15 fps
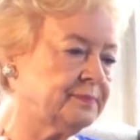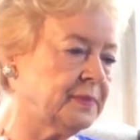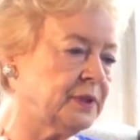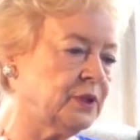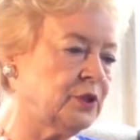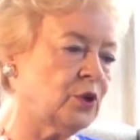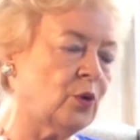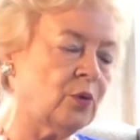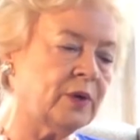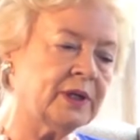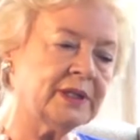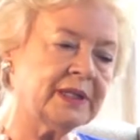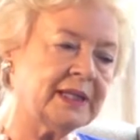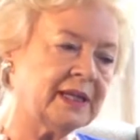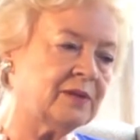
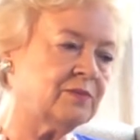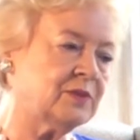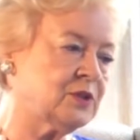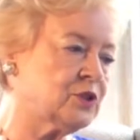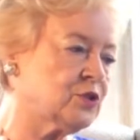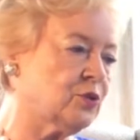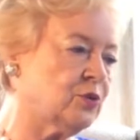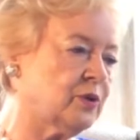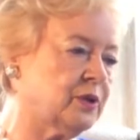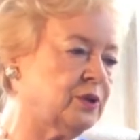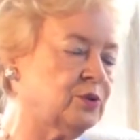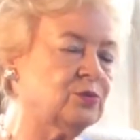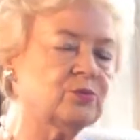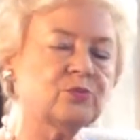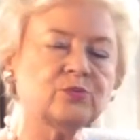knowing the inventory,
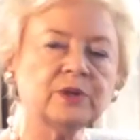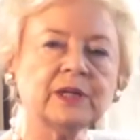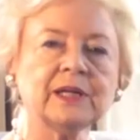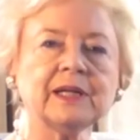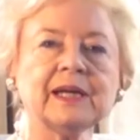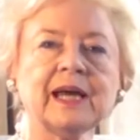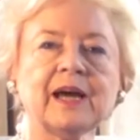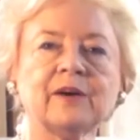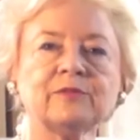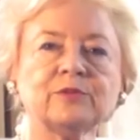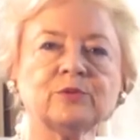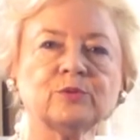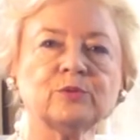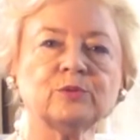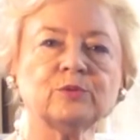you really have
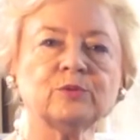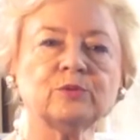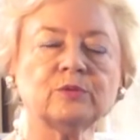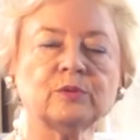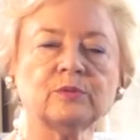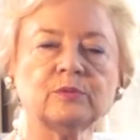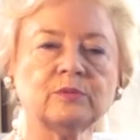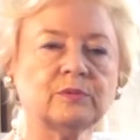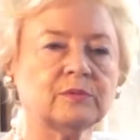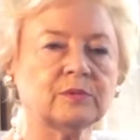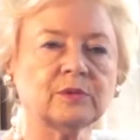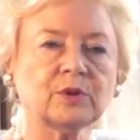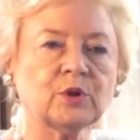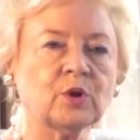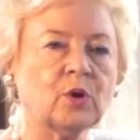to
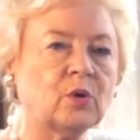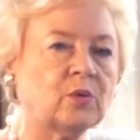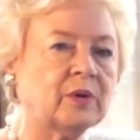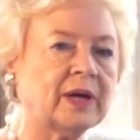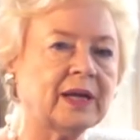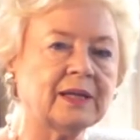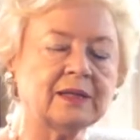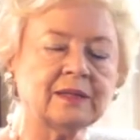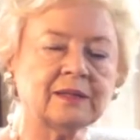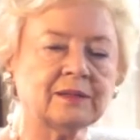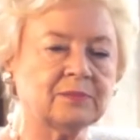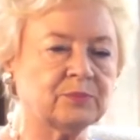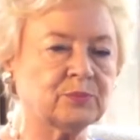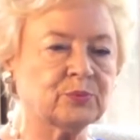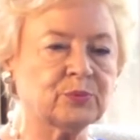go and
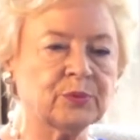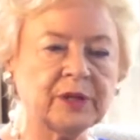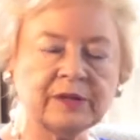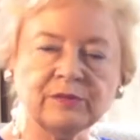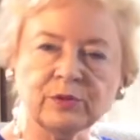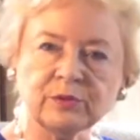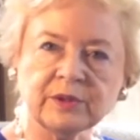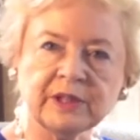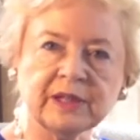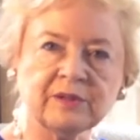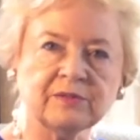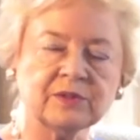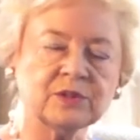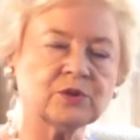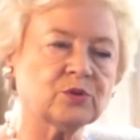preview the
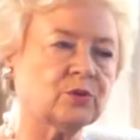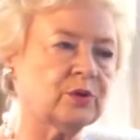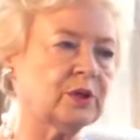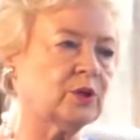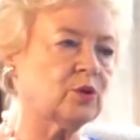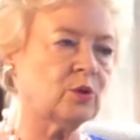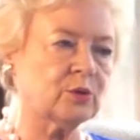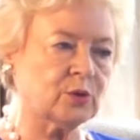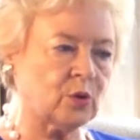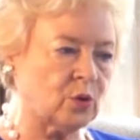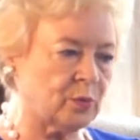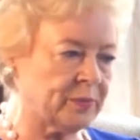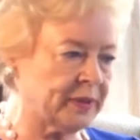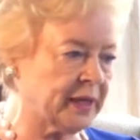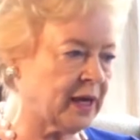inventory, go to
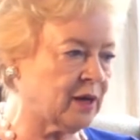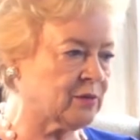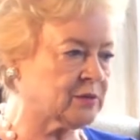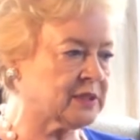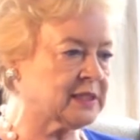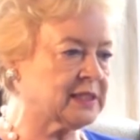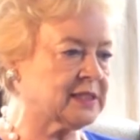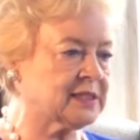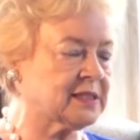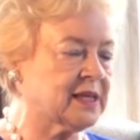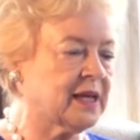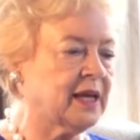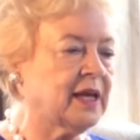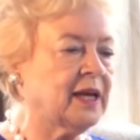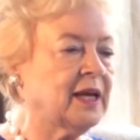open houses.
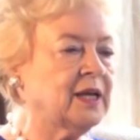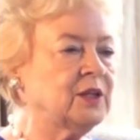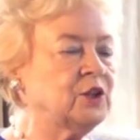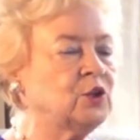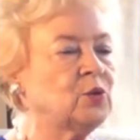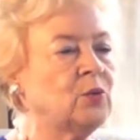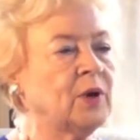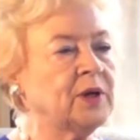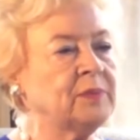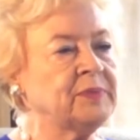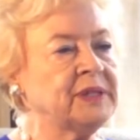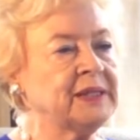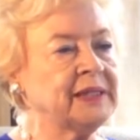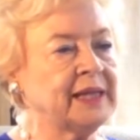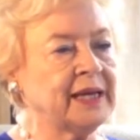You want to
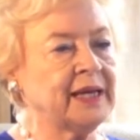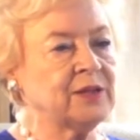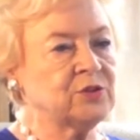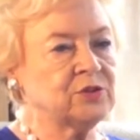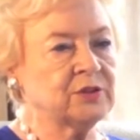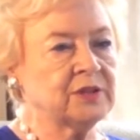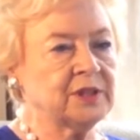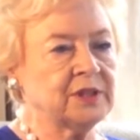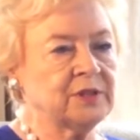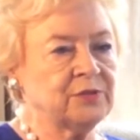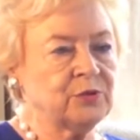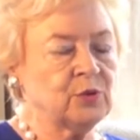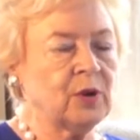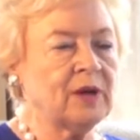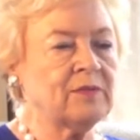be the agent that
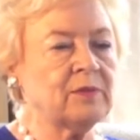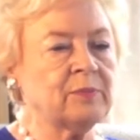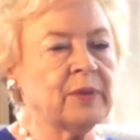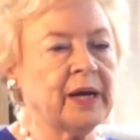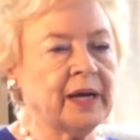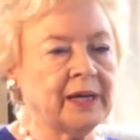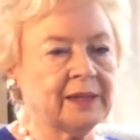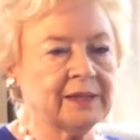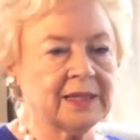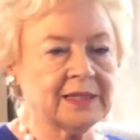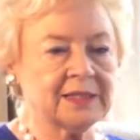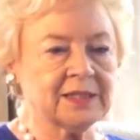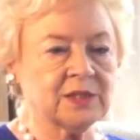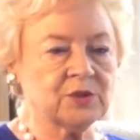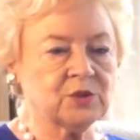if you have a buyer
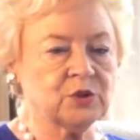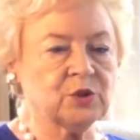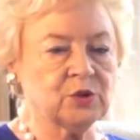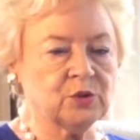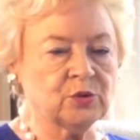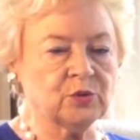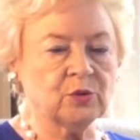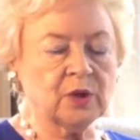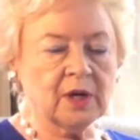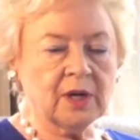that says to you,